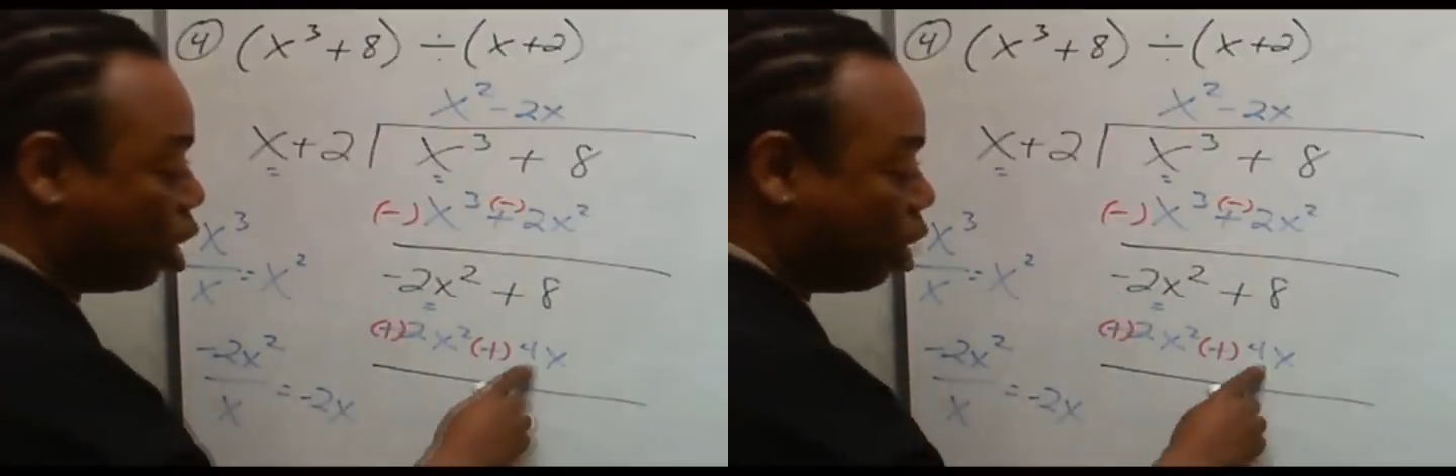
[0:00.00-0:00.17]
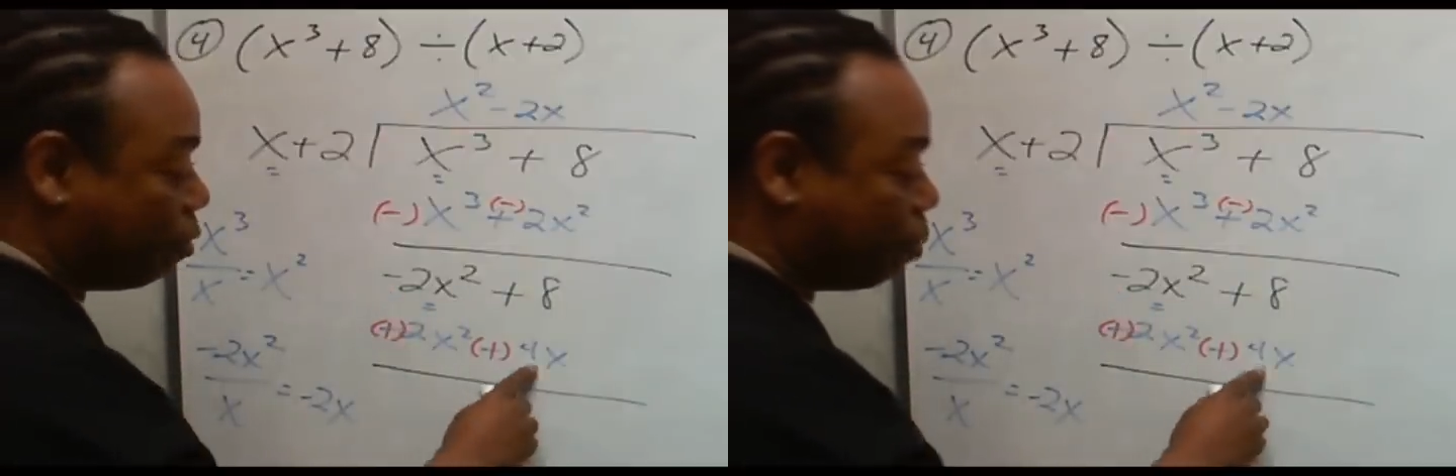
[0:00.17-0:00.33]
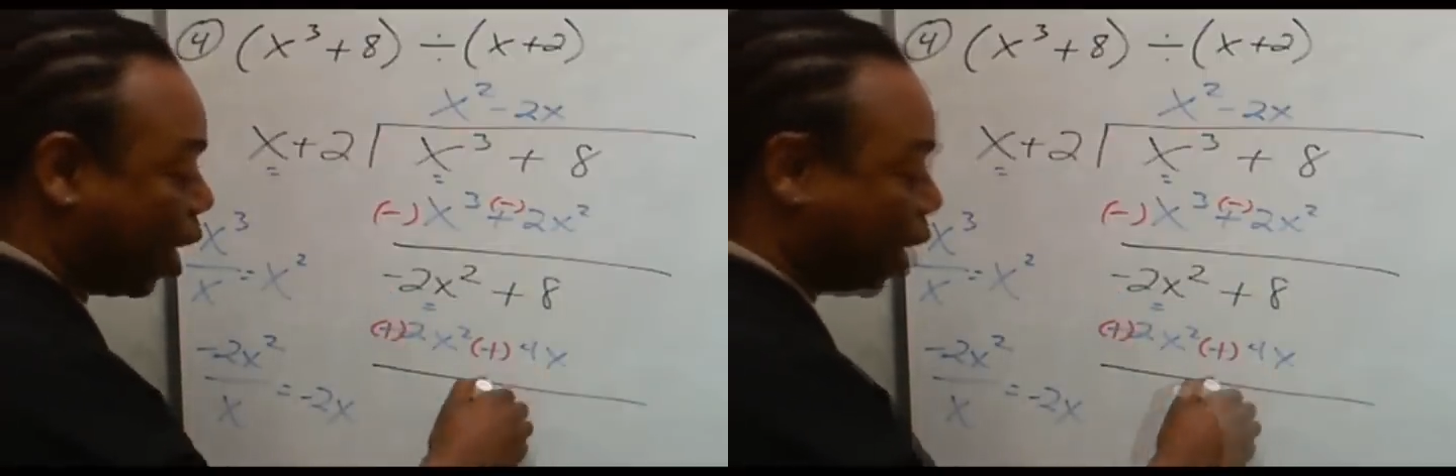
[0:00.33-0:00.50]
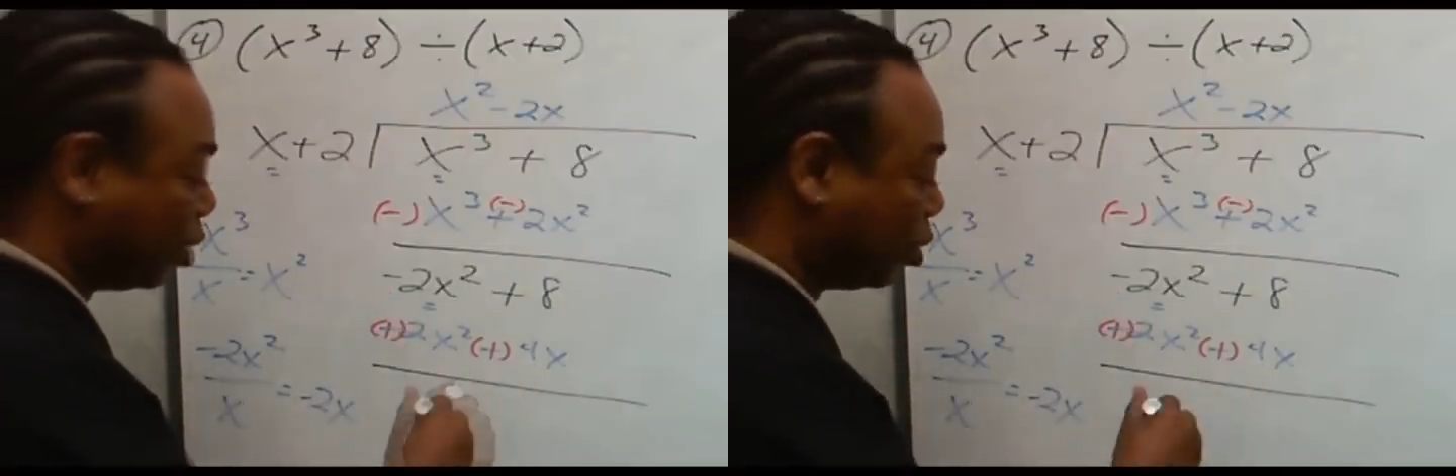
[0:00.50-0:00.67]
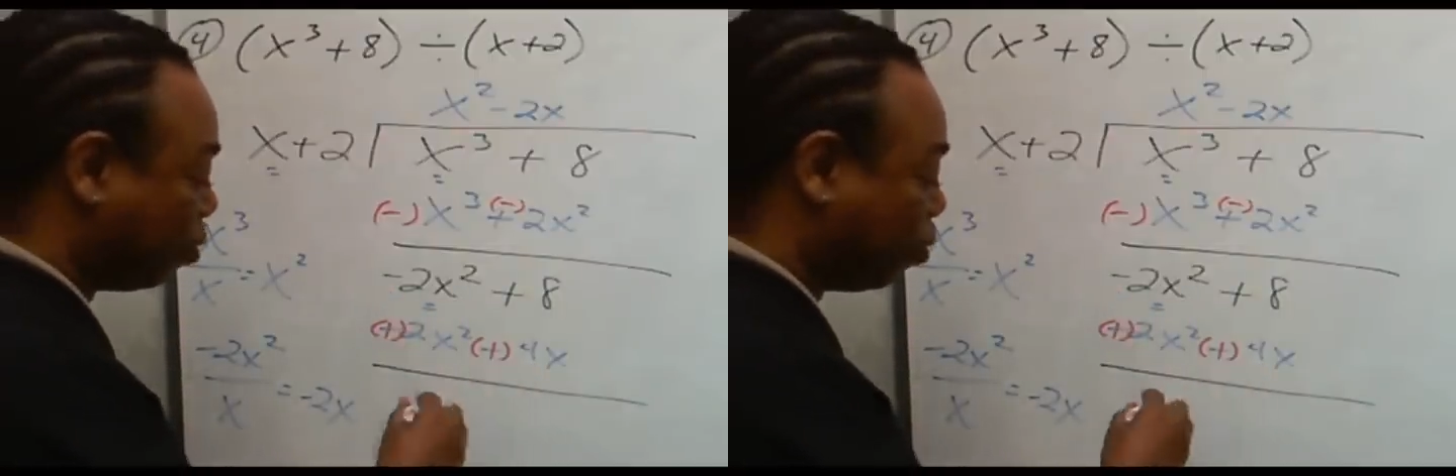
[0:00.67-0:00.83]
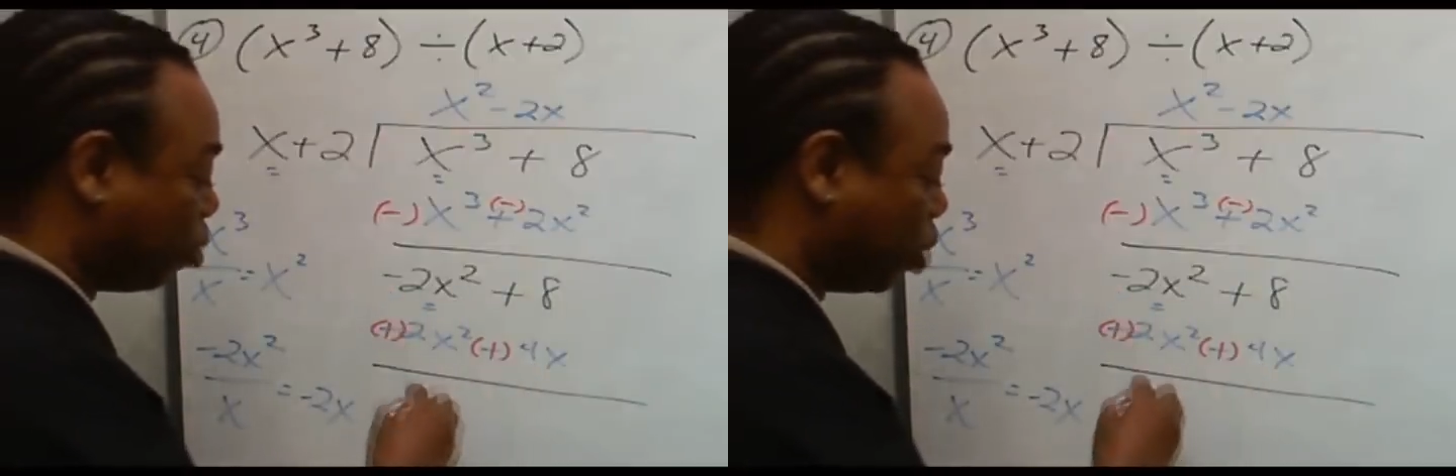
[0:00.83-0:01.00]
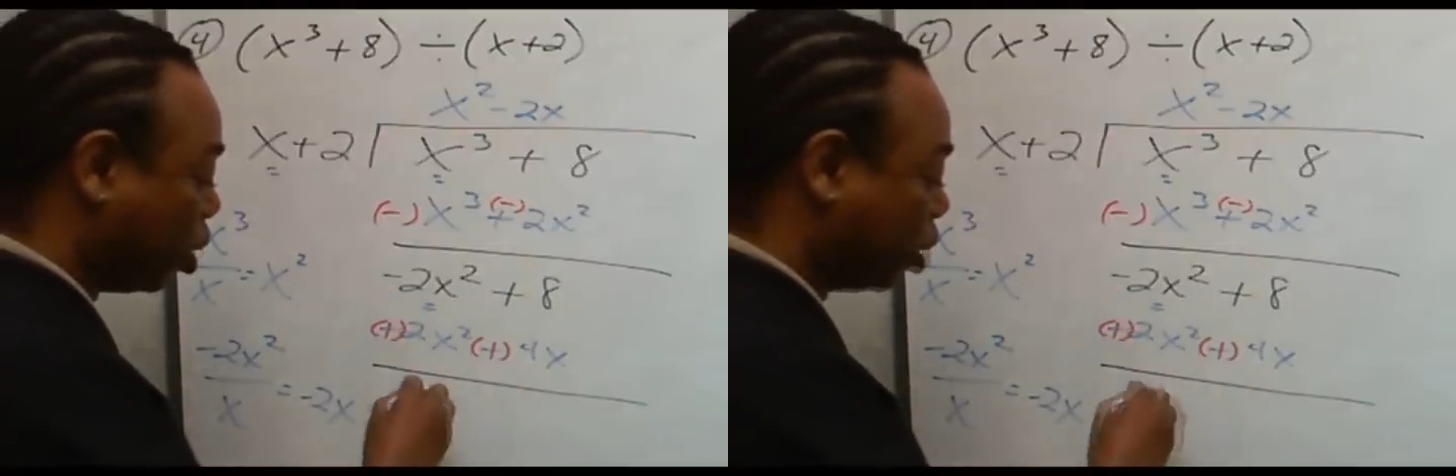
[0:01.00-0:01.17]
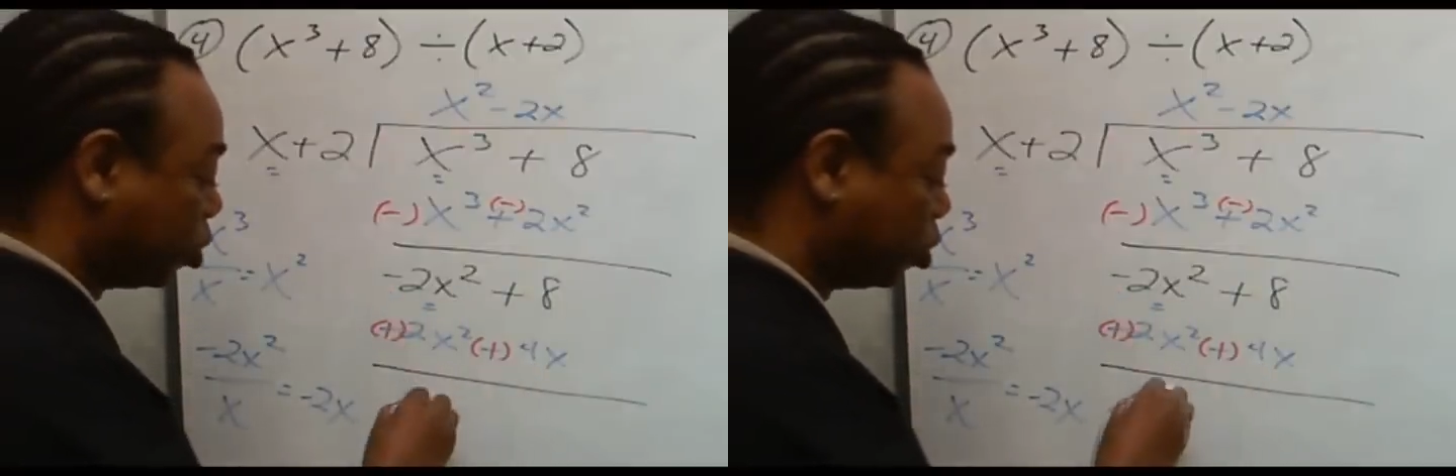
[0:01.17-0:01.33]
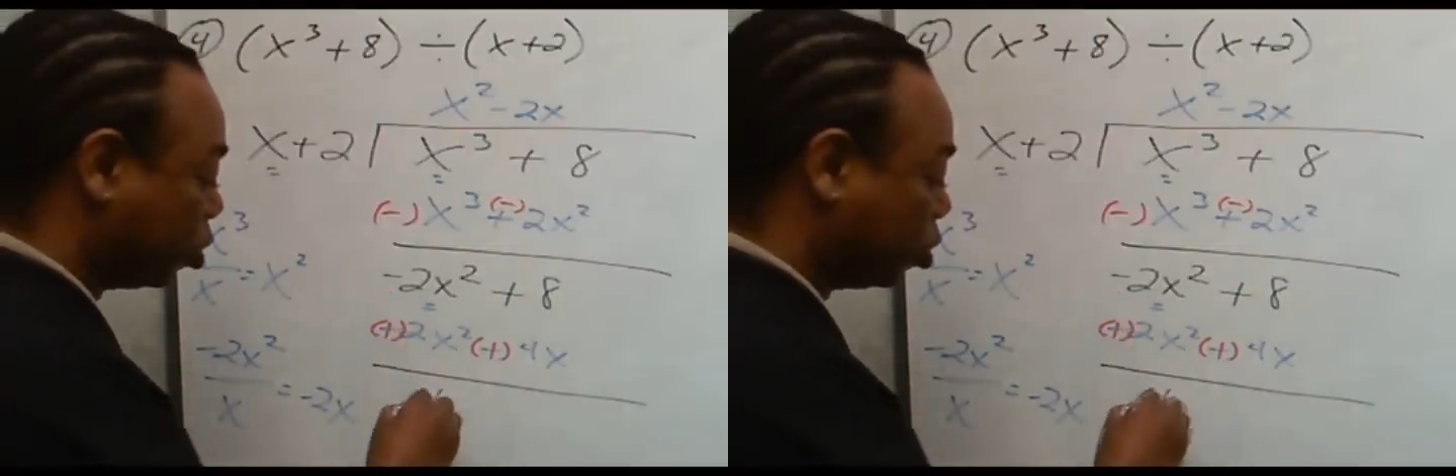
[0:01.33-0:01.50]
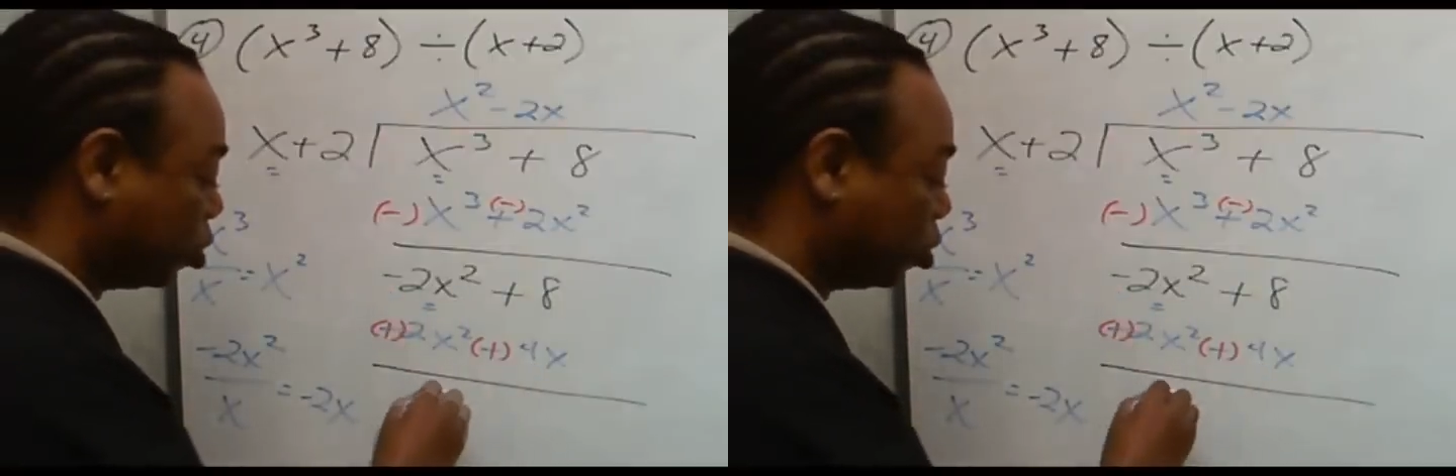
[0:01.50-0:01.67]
A positive 4x